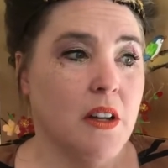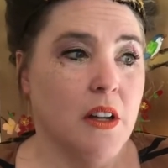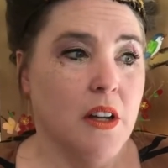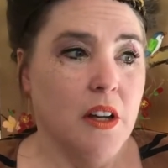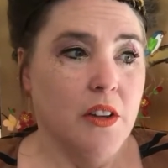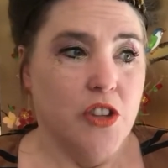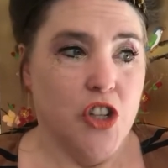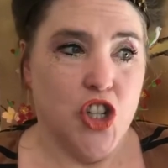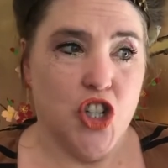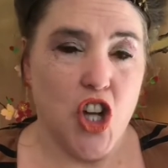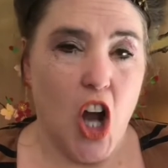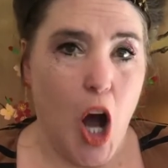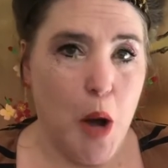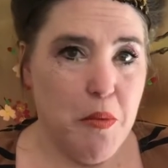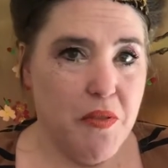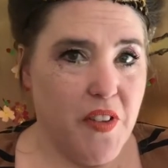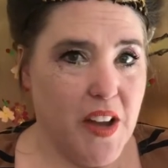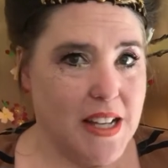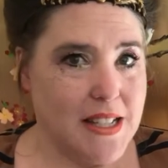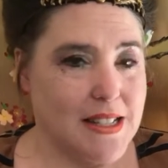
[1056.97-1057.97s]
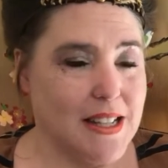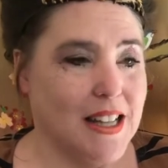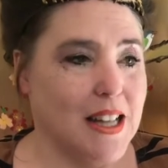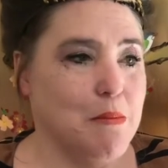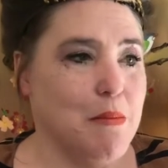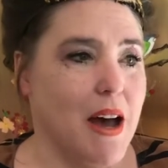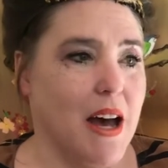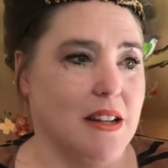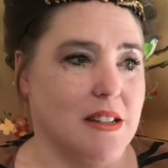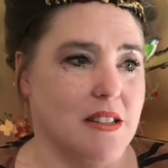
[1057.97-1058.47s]
The sharp-faced little
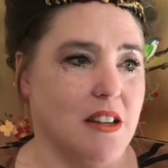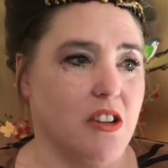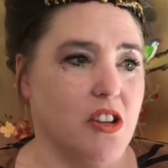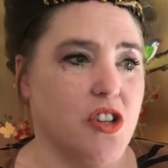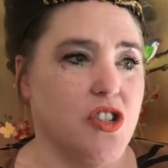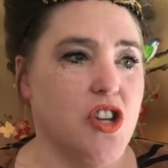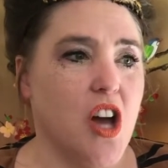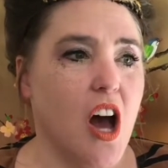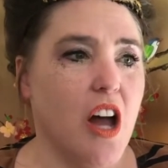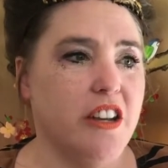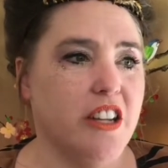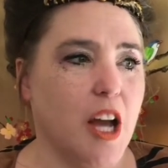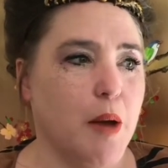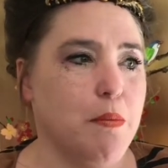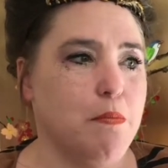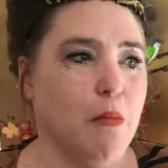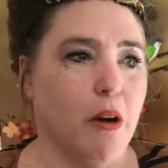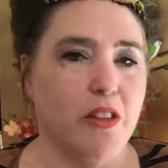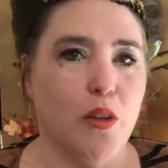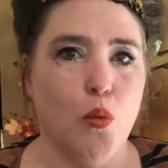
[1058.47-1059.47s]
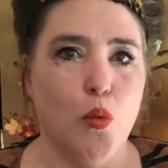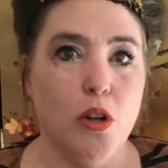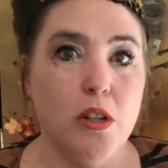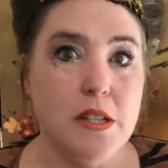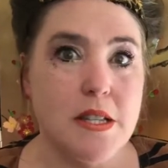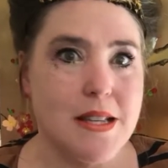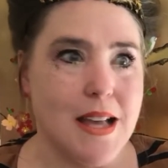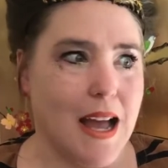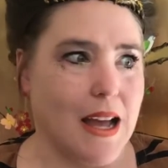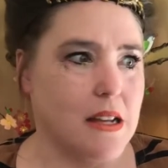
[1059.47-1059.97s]
man started turning up among the wool
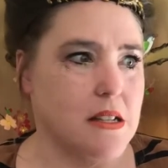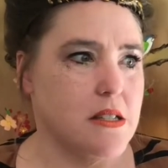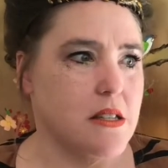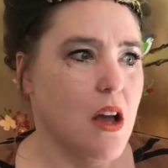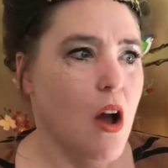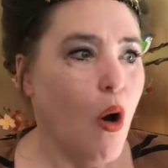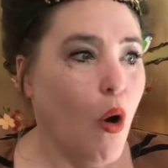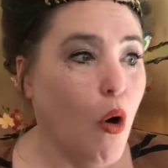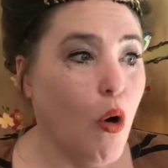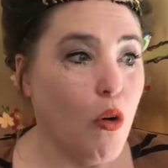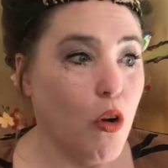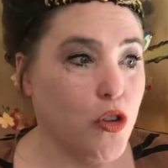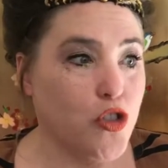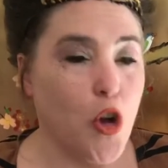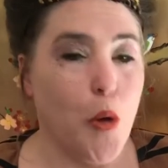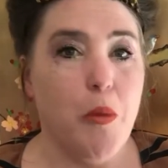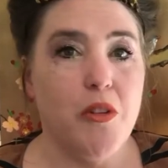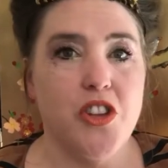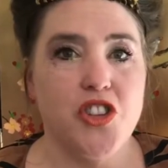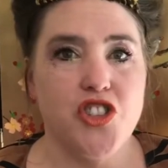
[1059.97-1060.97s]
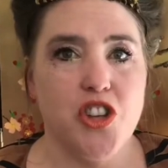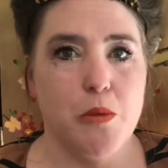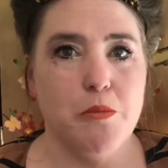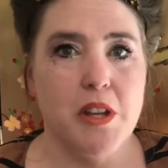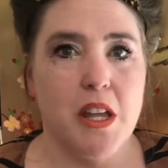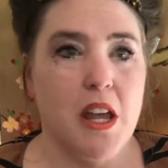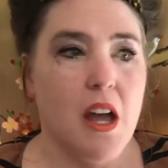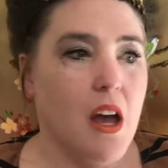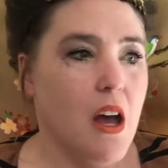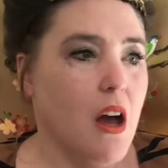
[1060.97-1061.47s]
sacks or on top of the
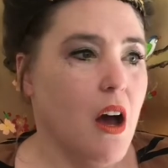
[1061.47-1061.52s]
chimney